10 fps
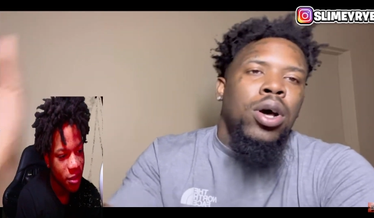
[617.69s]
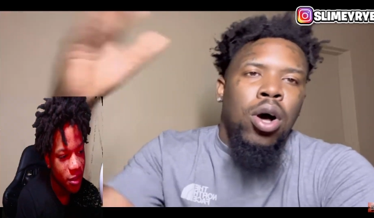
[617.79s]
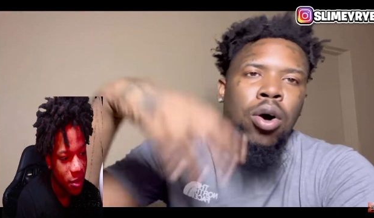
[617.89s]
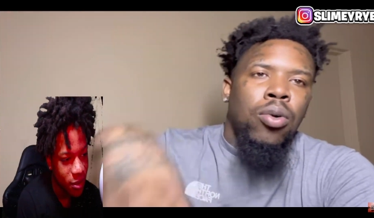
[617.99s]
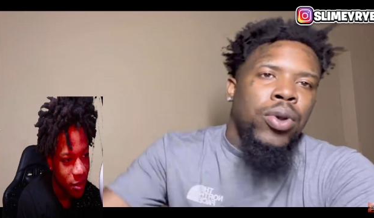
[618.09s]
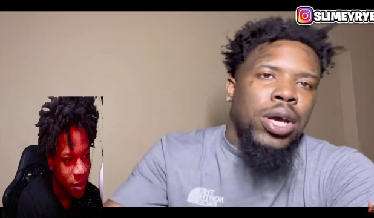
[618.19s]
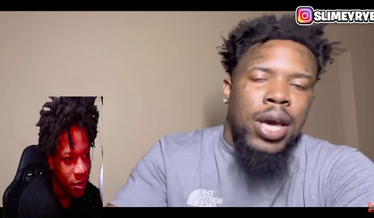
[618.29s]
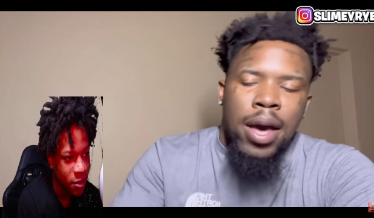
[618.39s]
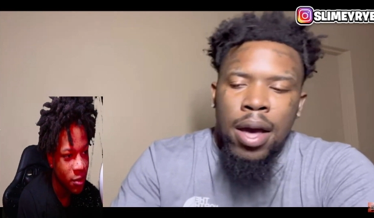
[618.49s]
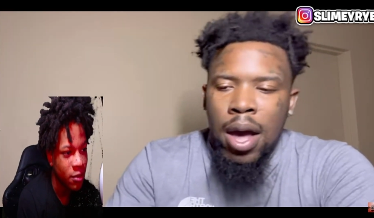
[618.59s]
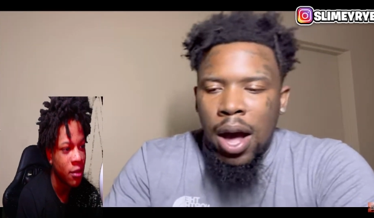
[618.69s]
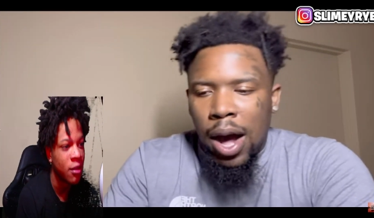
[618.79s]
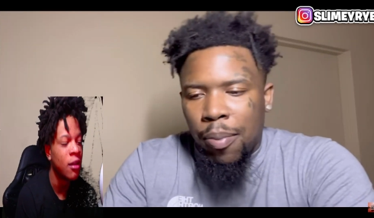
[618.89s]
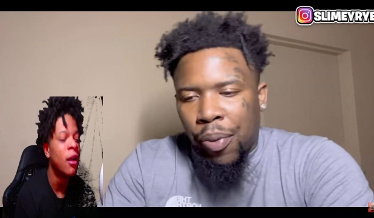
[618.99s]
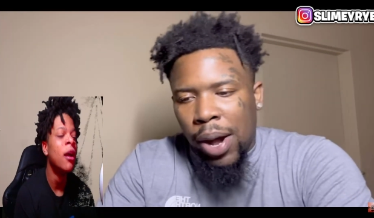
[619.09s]
Speaker 1: a whole recap.
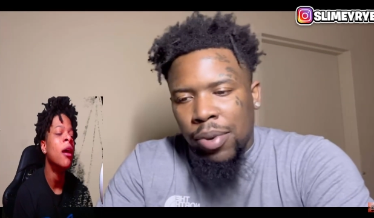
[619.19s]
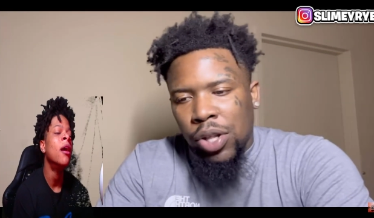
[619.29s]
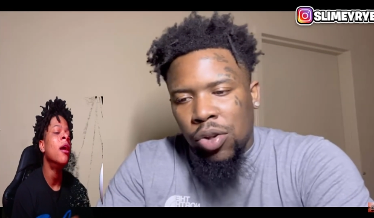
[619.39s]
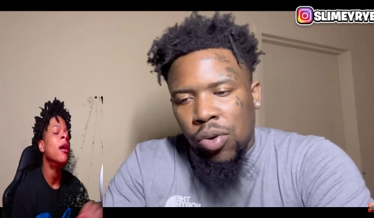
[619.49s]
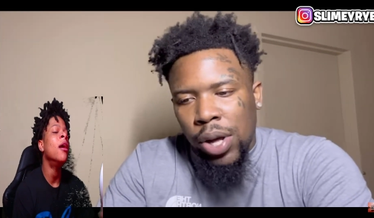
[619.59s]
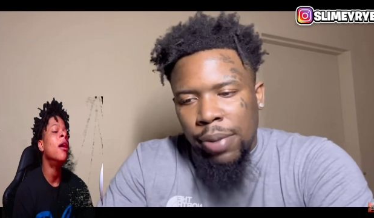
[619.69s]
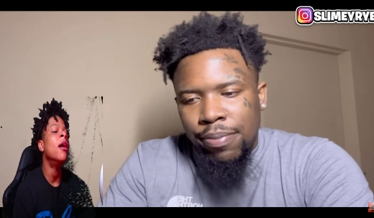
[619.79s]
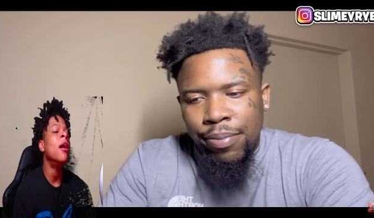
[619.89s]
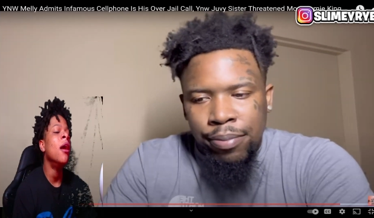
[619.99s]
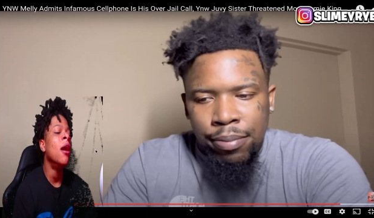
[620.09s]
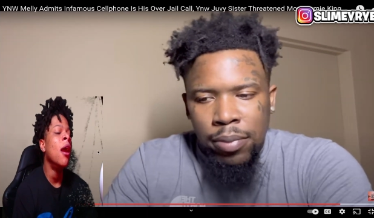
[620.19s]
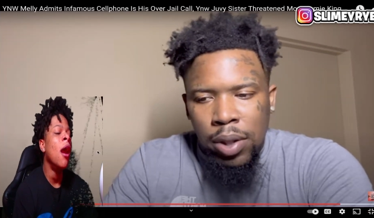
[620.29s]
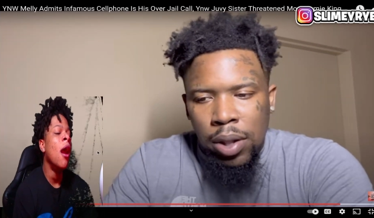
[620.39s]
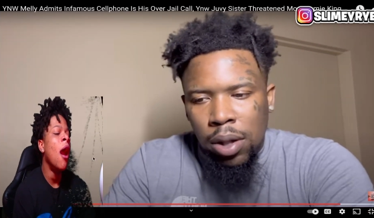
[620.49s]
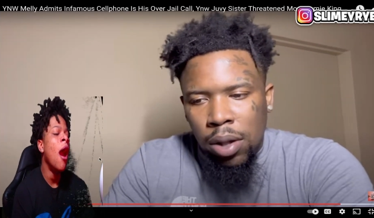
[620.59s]
I'll probably do it mm,
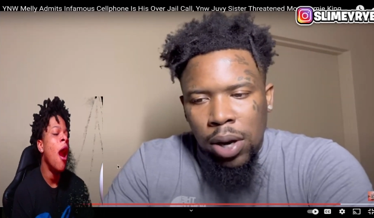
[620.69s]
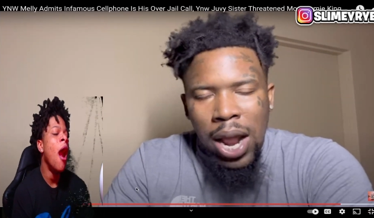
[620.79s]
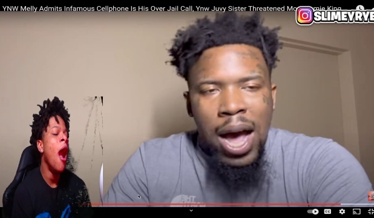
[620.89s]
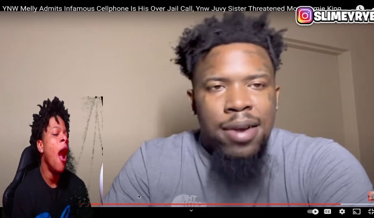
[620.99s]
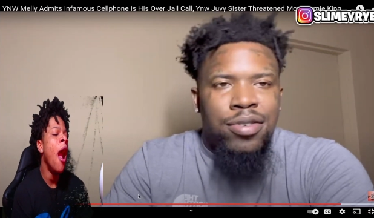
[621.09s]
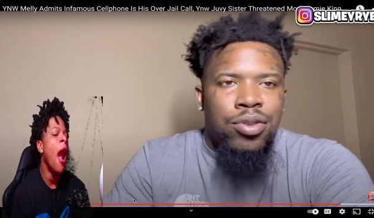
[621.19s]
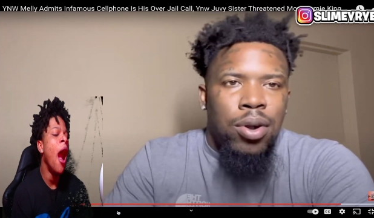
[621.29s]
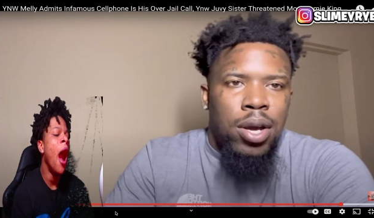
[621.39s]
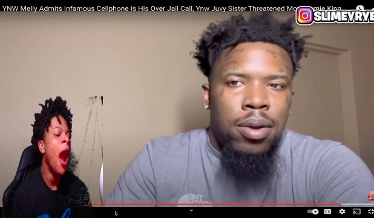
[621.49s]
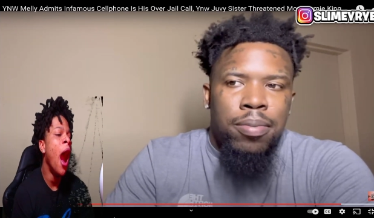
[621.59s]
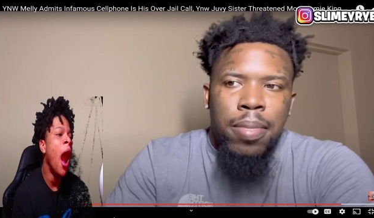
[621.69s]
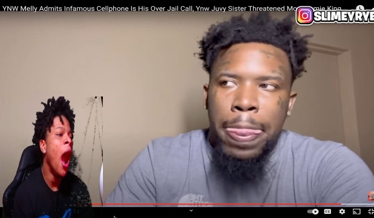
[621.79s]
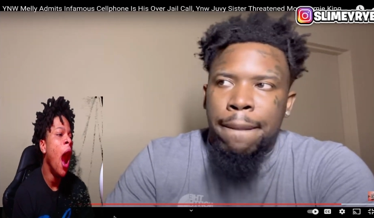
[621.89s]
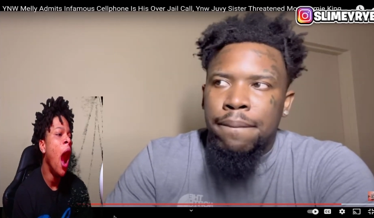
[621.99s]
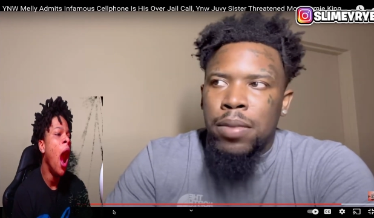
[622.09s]
live stream,
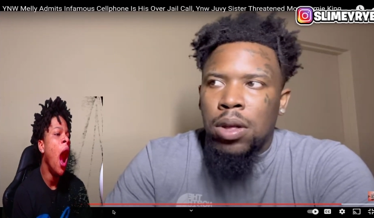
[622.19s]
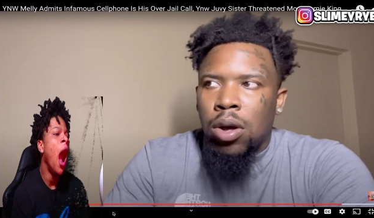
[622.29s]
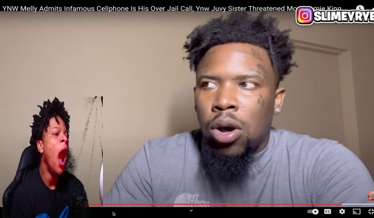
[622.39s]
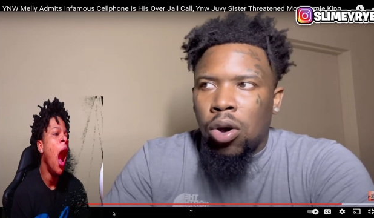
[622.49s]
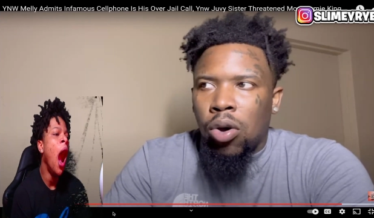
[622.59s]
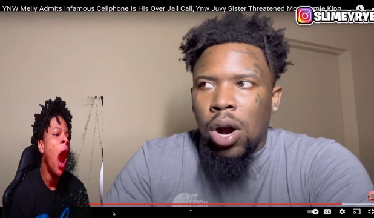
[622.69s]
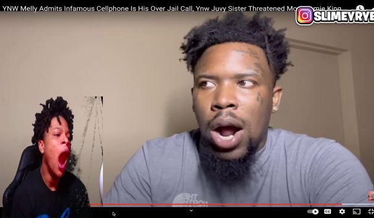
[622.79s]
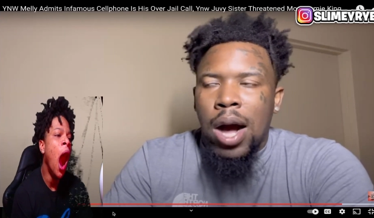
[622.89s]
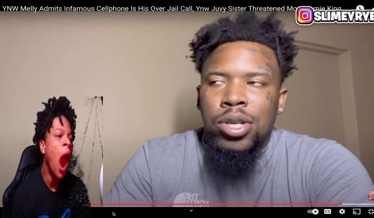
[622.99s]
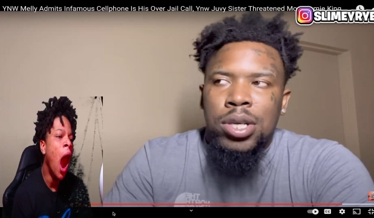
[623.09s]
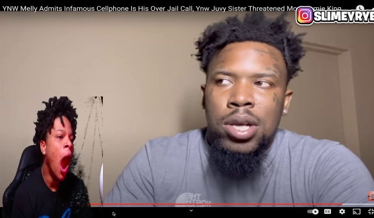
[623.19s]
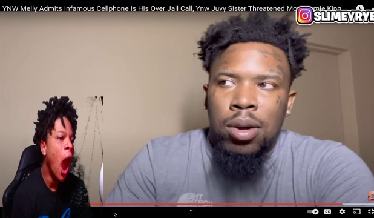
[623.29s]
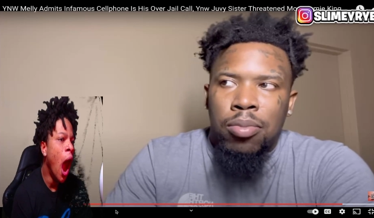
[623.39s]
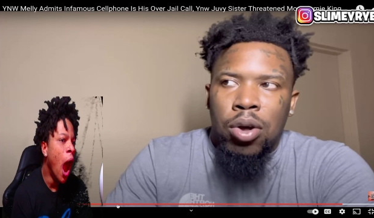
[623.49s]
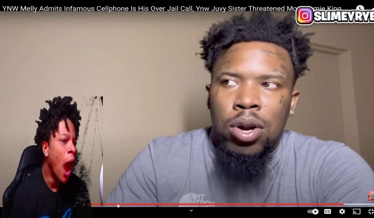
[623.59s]
or I'll
Speaker 2: just
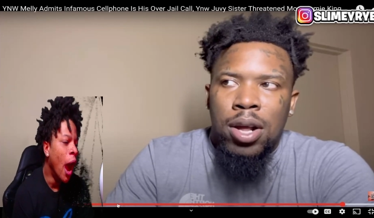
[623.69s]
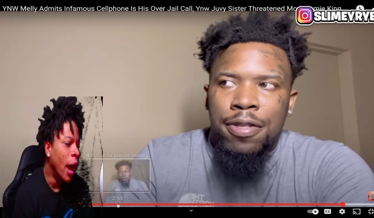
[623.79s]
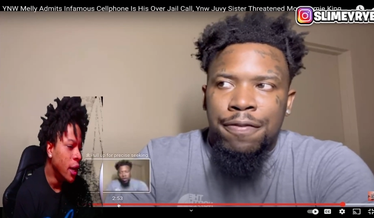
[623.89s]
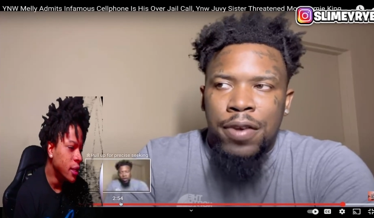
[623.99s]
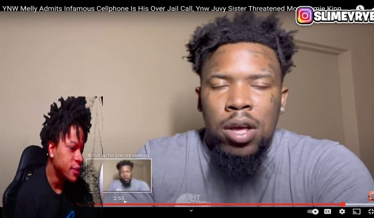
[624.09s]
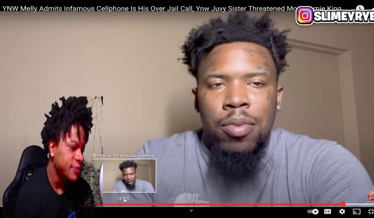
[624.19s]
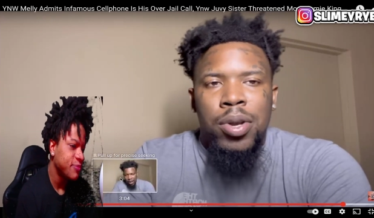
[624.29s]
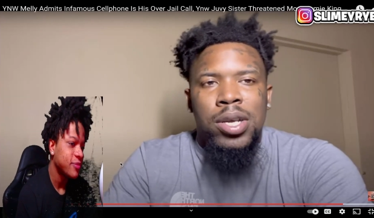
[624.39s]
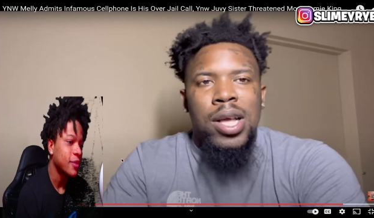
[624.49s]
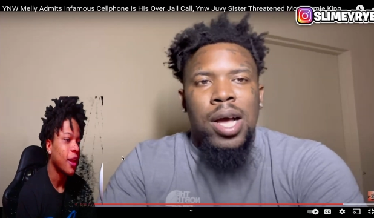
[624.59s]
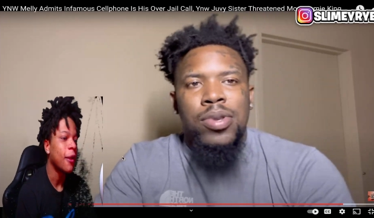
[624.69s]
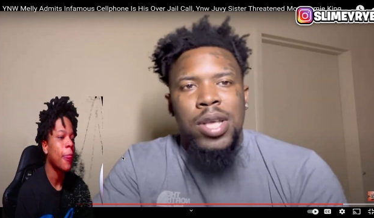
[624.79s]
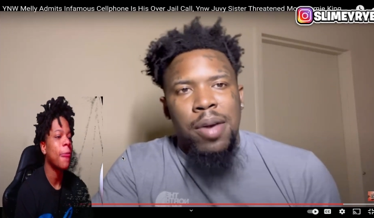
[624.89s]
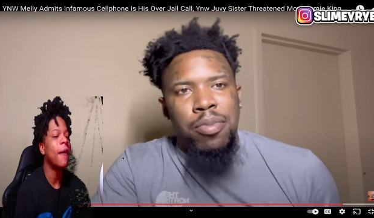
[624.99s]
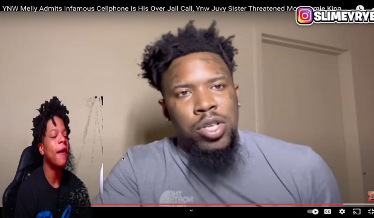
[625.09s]
upload another video because I was
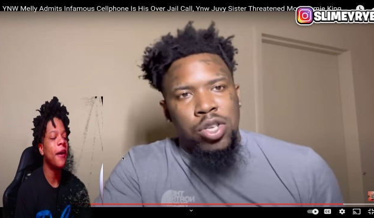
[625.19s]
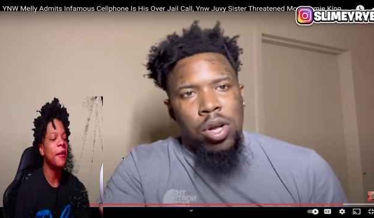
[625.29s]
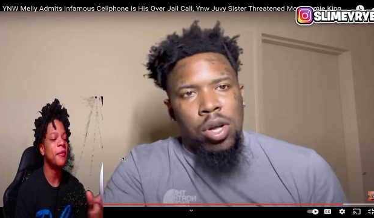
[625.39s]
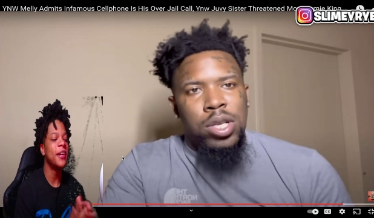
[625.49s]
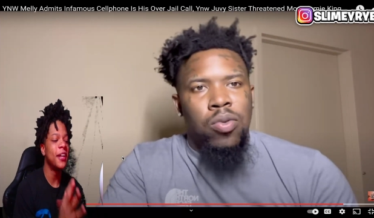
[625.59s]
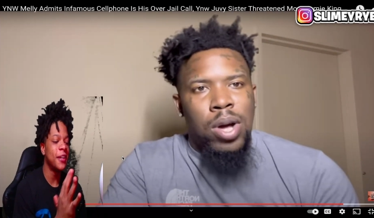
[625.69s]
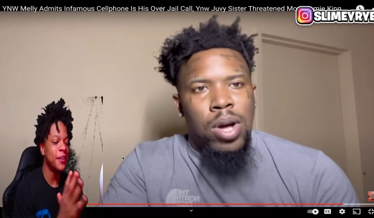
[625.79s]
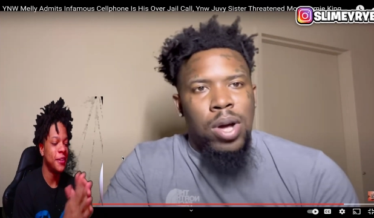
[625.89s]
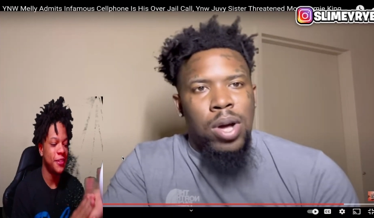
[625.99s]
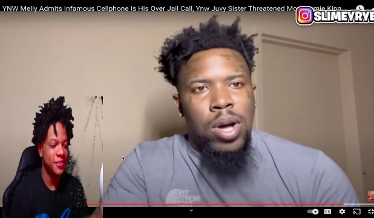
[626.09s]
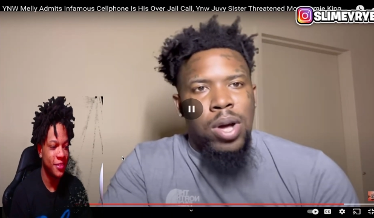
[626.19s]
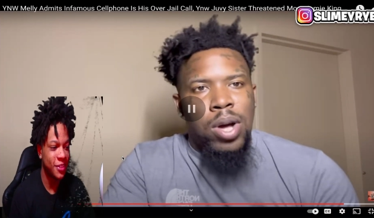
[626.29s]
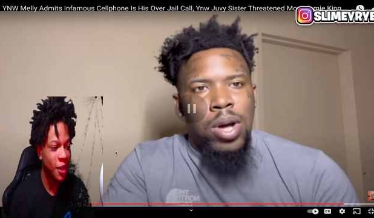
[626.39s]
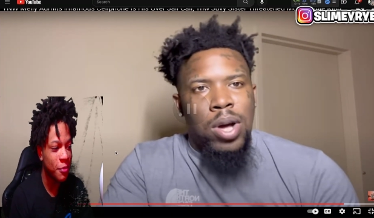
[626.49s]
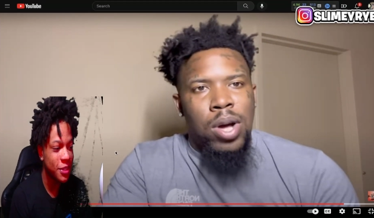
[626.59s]
able to All talk right, to man. one.
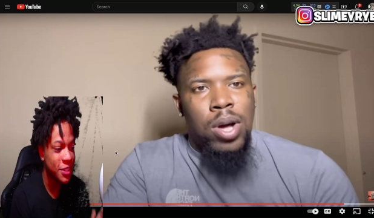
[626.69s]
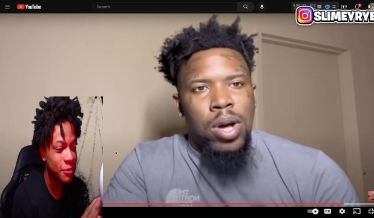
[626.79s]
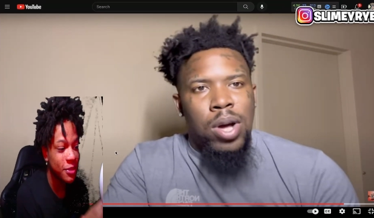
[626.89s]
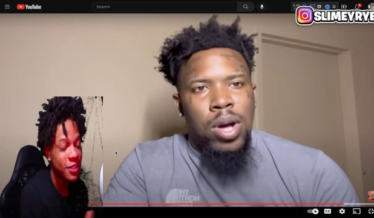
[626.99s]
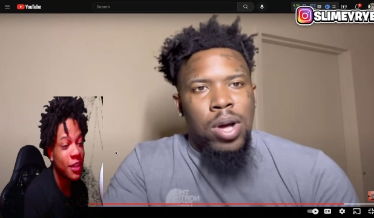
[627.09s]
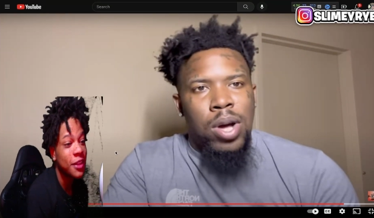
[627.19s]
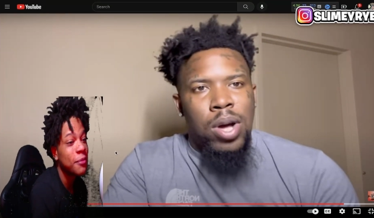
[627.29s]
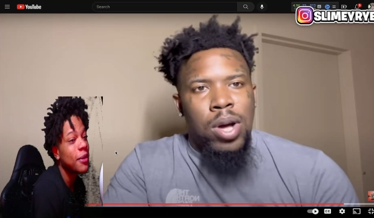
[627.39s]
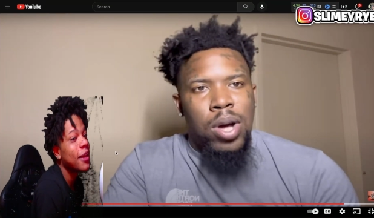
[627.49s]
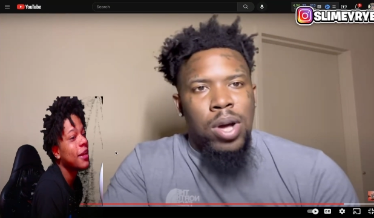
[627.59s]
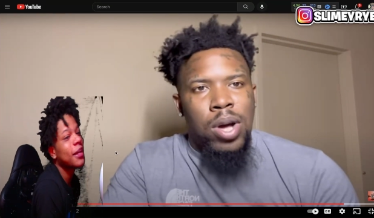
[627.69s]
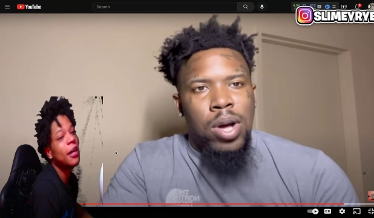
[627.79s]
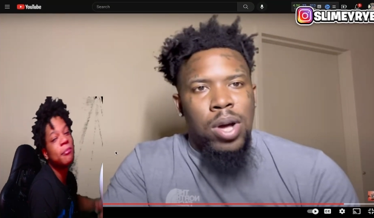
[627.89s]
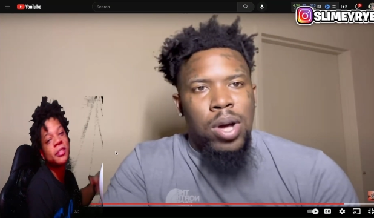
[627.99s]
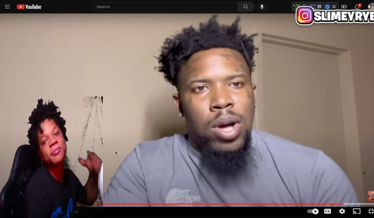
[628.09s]
Y'all better tell me y'all think about it in the
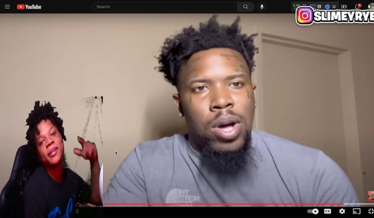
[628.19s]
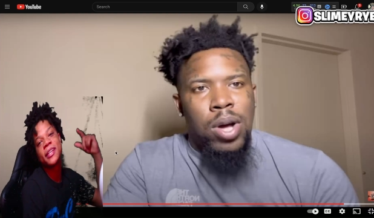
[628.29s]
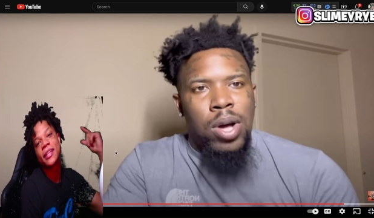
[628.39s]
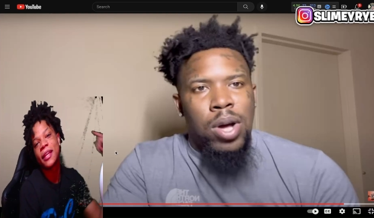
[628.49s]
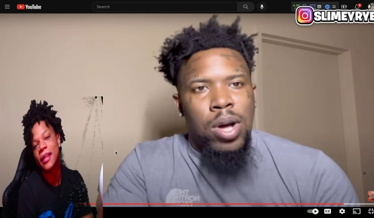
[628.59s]
comments, man. Hit the